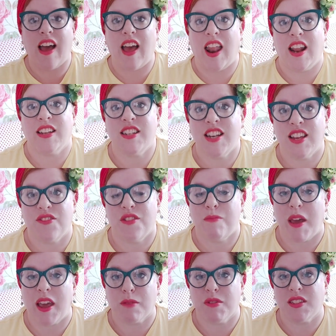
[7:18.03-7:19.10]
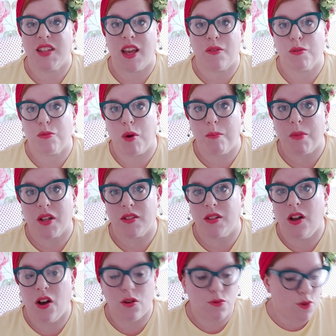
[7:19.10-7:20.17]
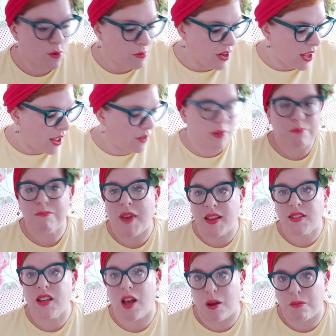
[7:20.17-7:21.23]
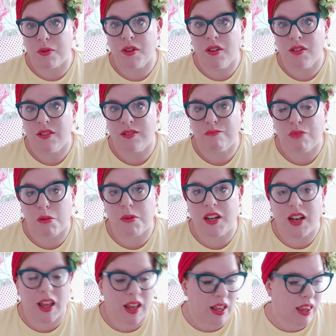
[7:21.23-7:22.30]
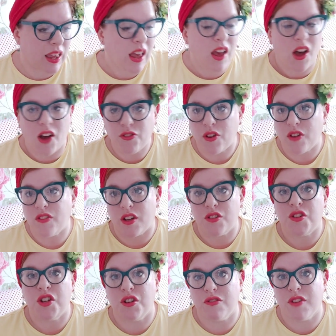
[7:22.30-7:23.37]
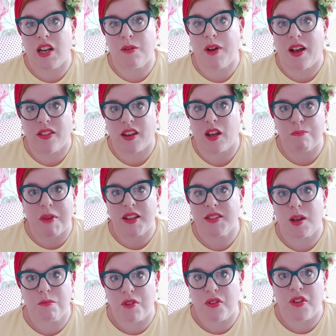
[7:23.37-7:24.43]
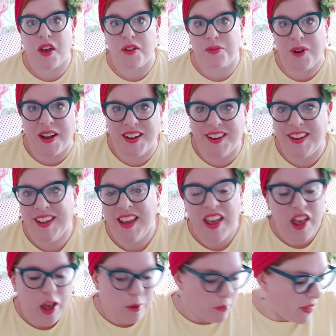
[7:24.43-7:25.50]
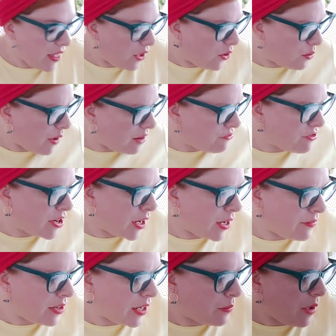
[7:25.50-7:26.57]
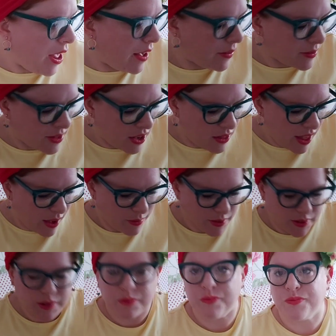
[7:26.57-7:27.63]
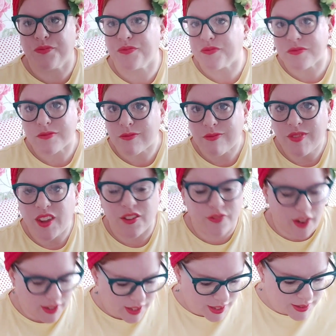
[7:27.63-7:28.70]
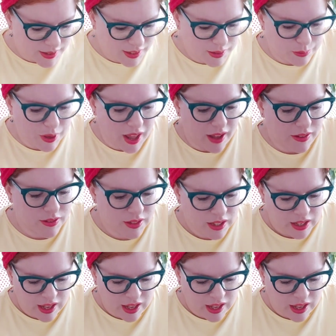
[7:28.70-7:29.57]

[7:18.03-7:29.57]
And I didn't even make a mistake with 1 buttonhole. Normally I always mess up, probably like after I've done 2 really well, then I'll mess up the 3rd one. But they all went really, really well. So that was fantastic as well.